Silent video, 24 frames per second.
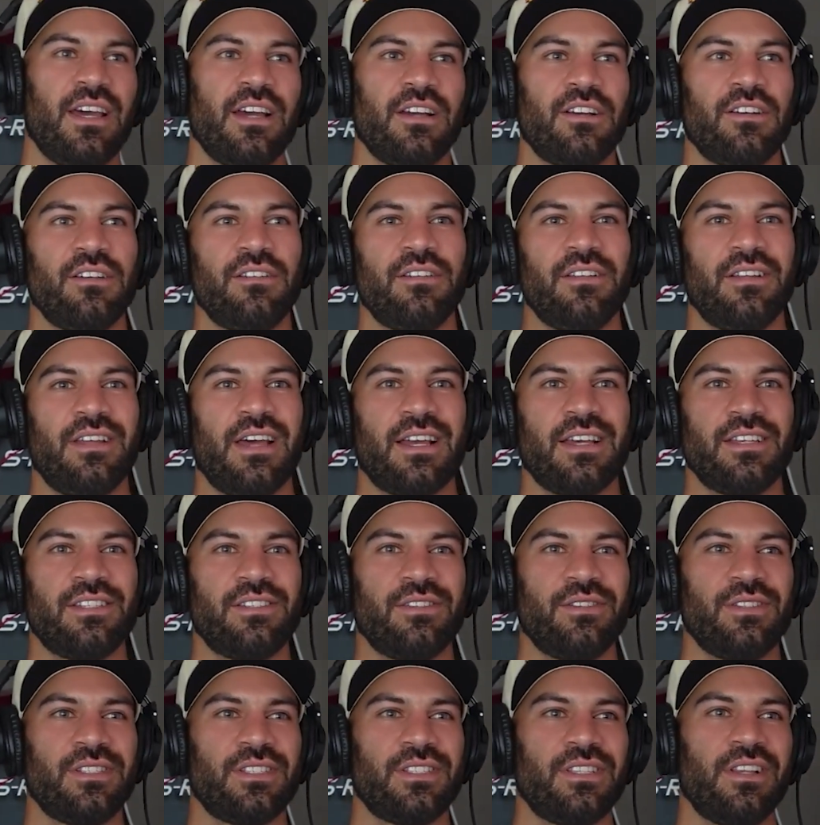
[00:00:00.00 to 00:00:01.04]
Yeah, good. I
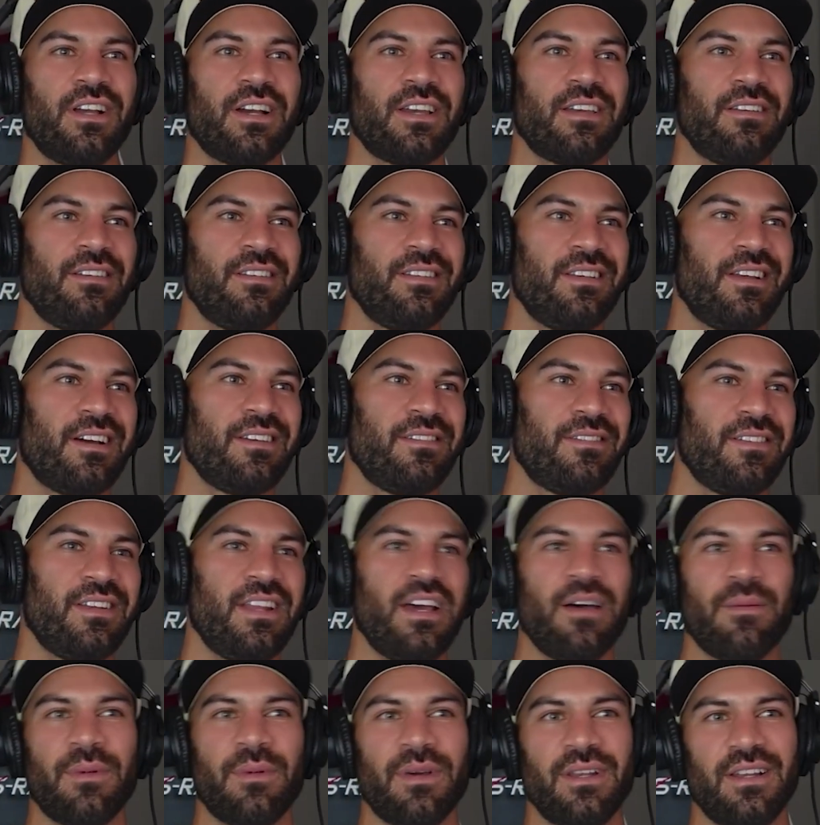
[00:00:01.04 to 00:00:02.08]
guess it was lucky for
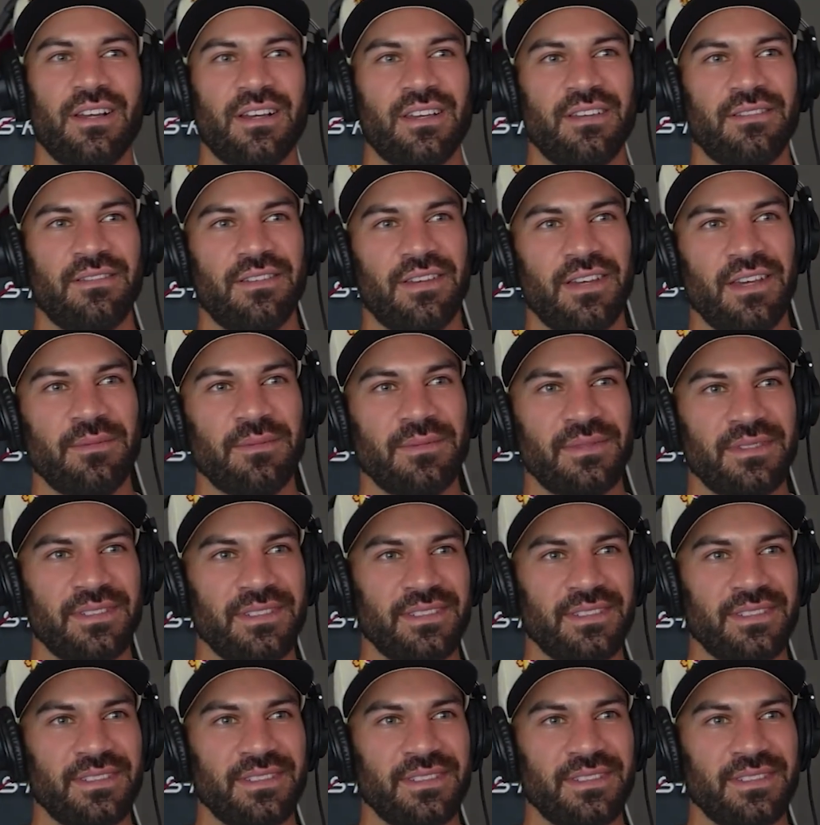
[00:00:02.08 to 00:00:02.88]
them, unlucky for him.